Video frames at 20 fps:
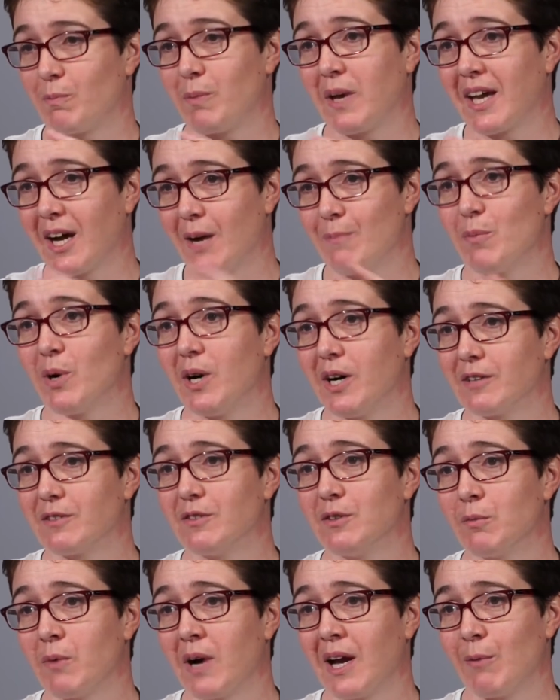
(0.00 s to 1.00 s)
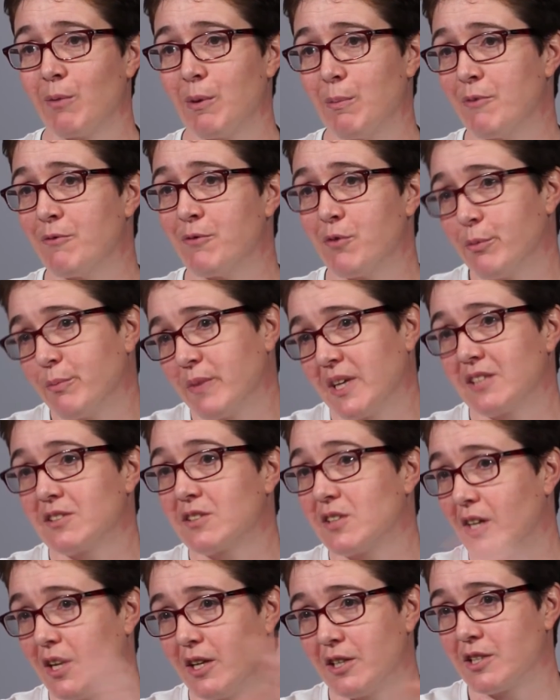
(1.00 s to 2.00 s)
become part of the way we perform that
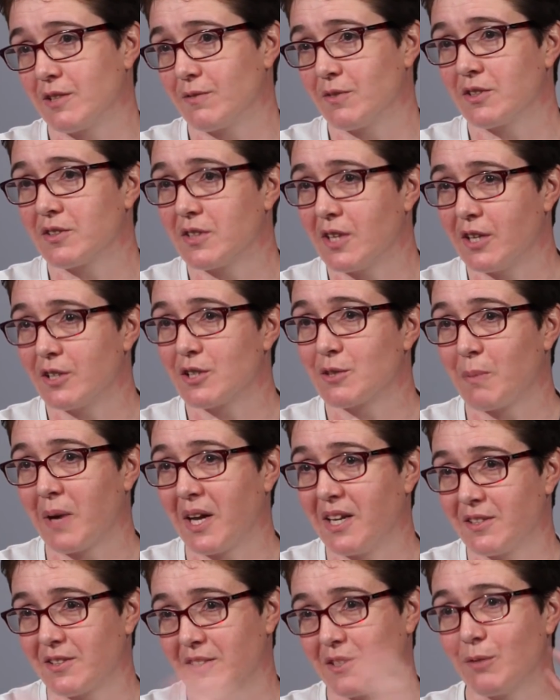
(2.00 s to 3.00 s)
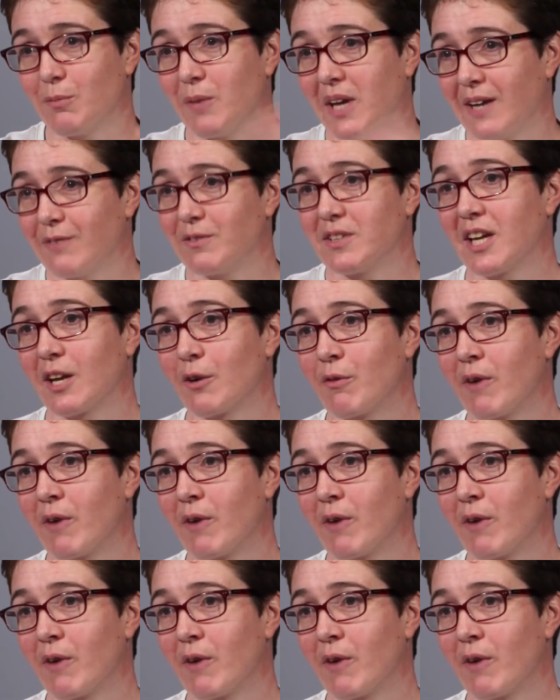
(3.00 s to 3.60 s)
search of the search space that we have to get